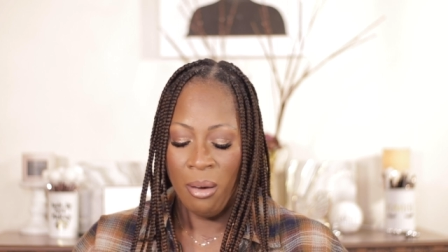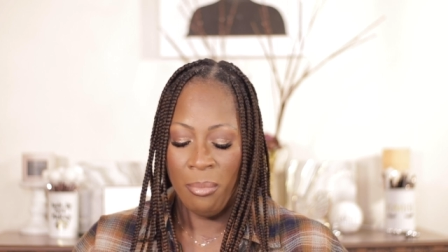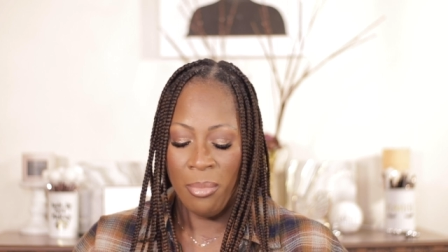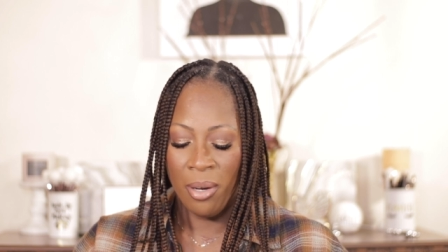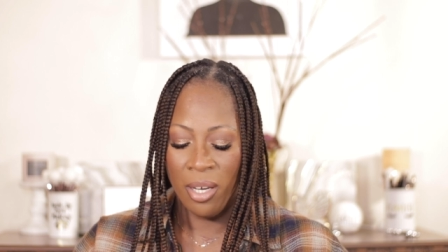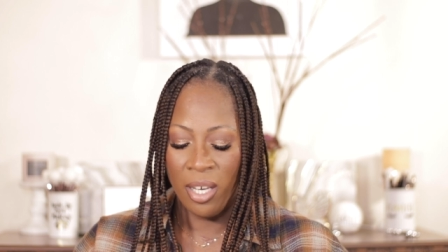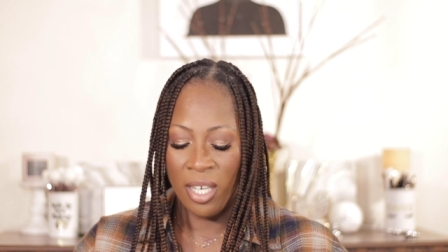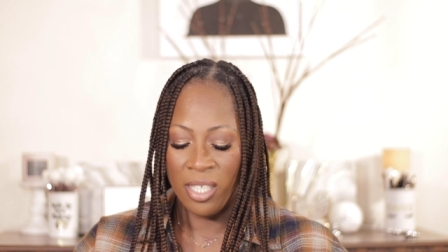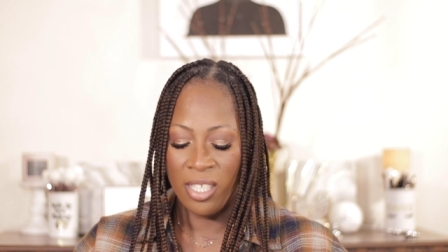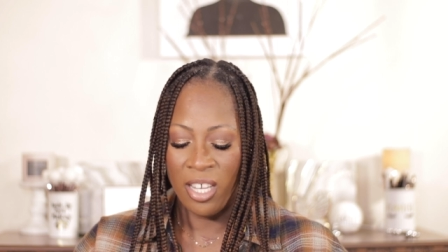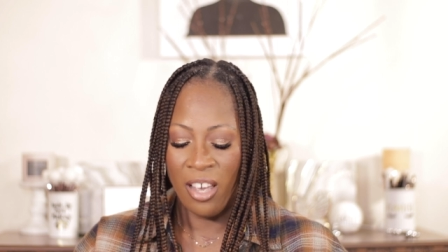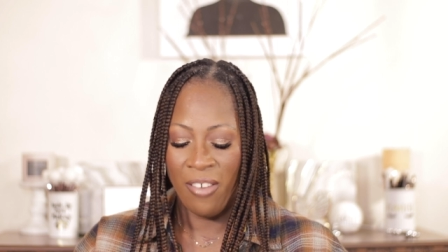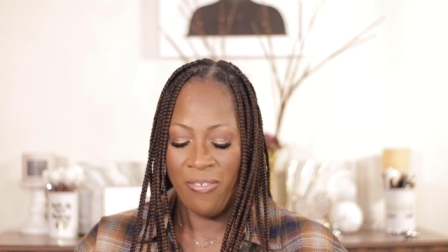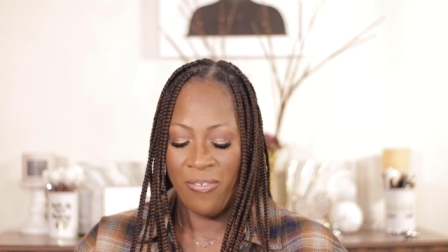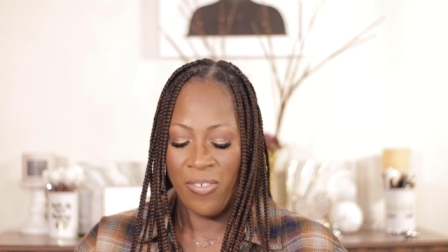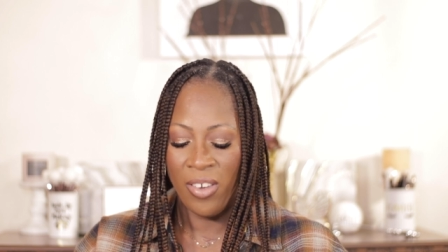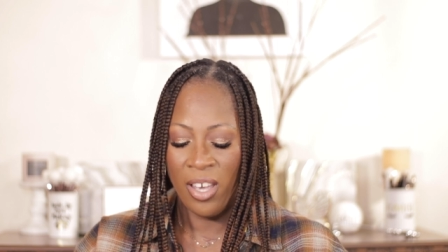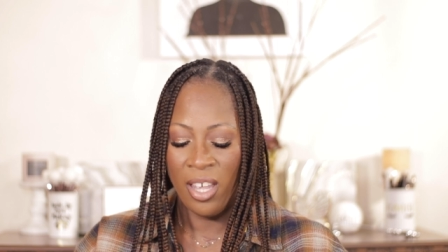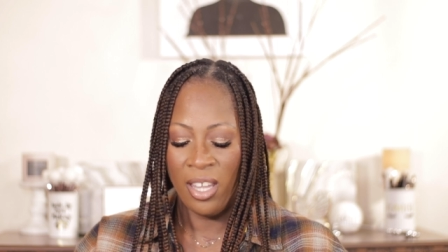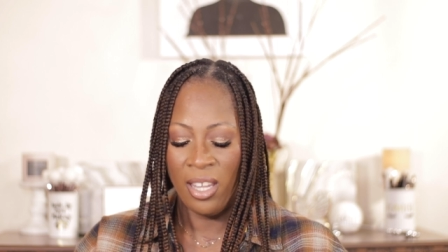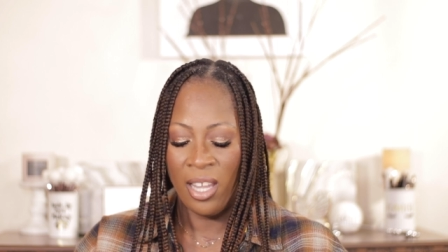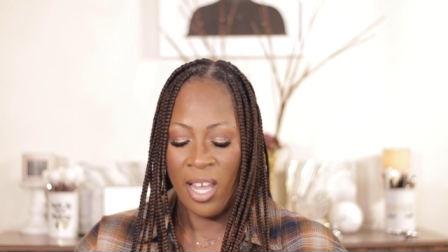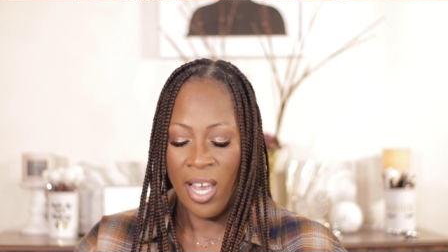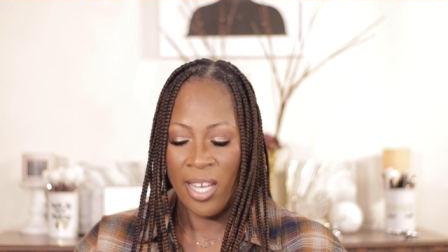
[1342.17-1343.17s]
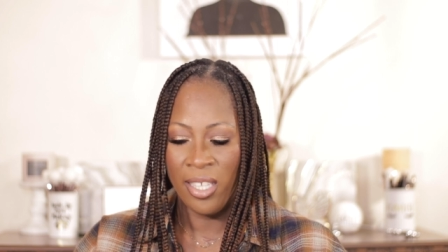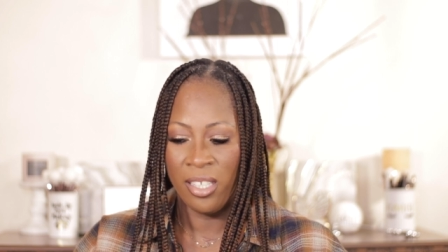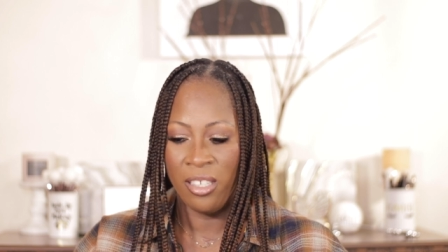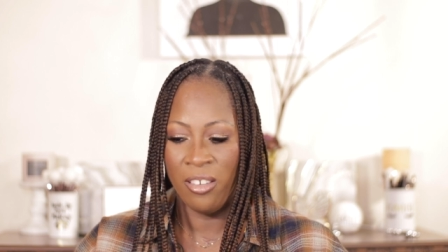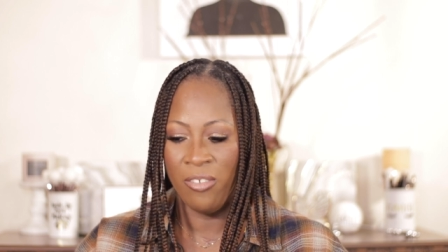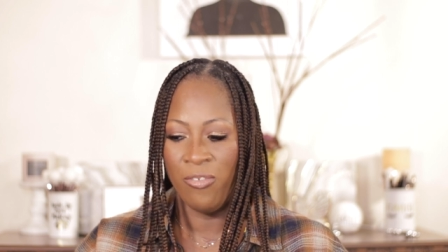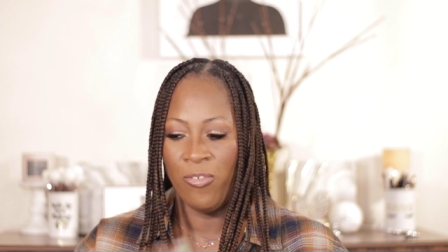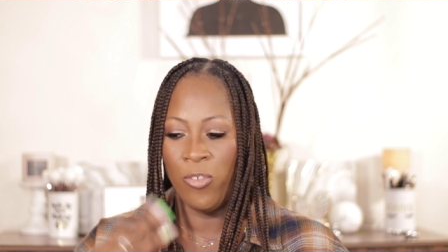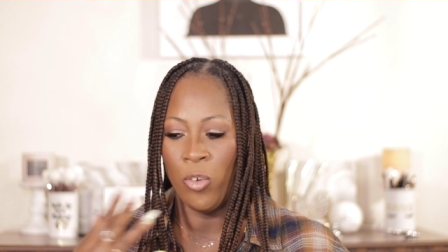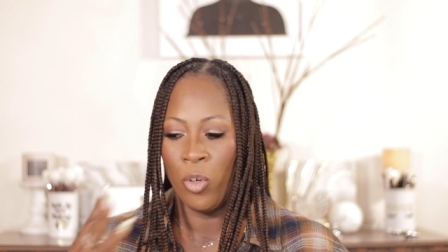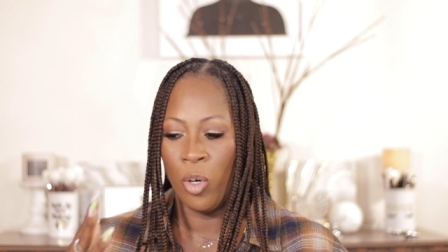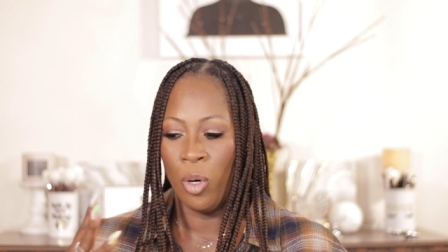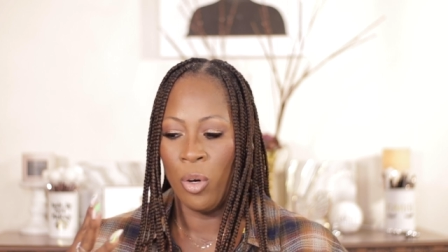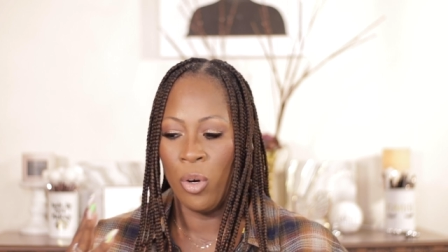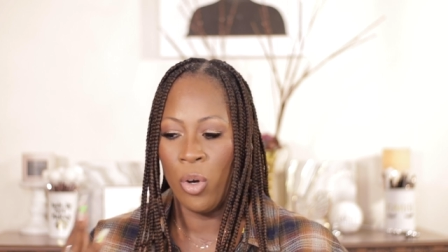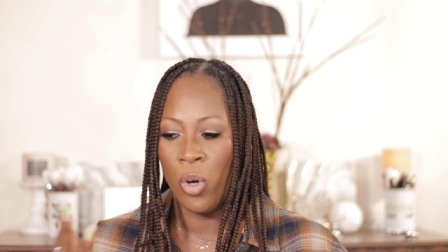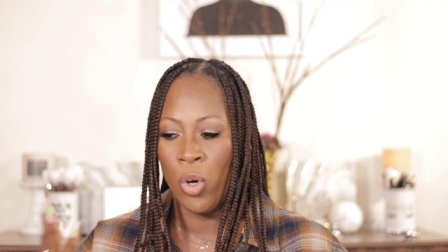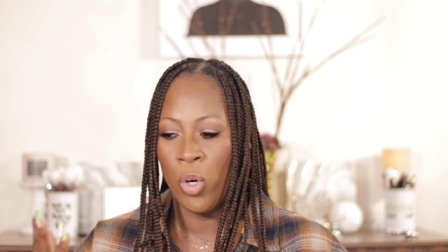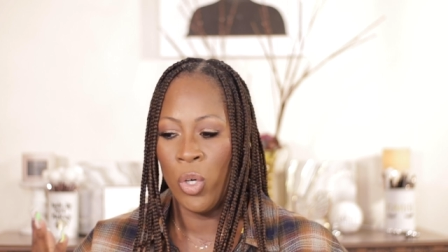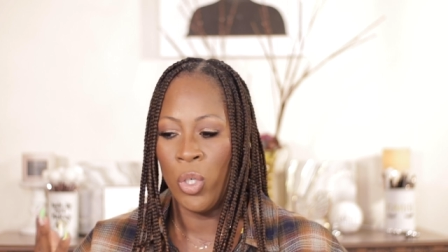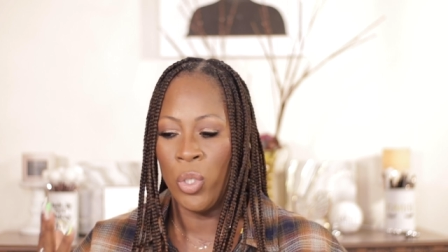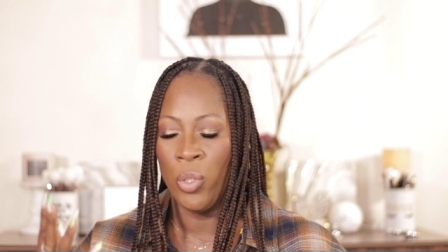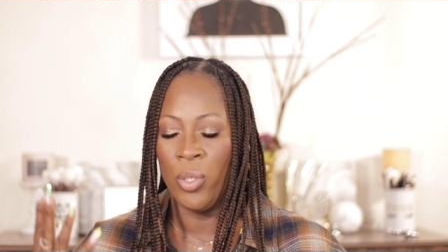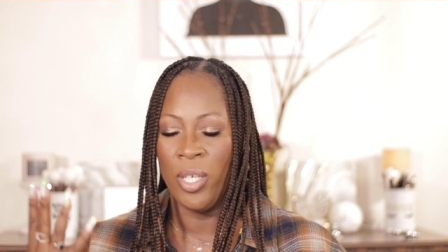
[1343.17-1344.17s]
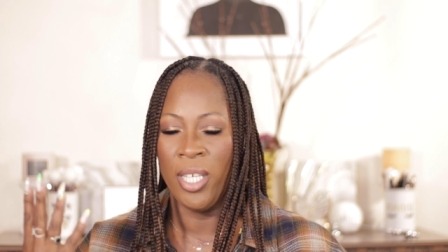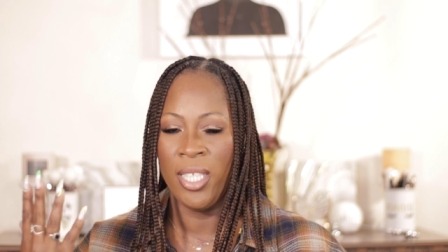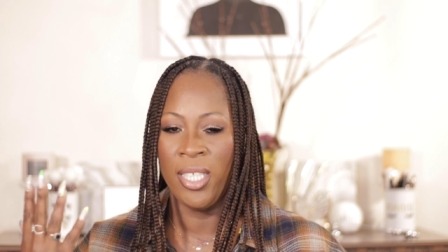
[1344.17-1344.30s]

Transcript: because I felt like the 4.0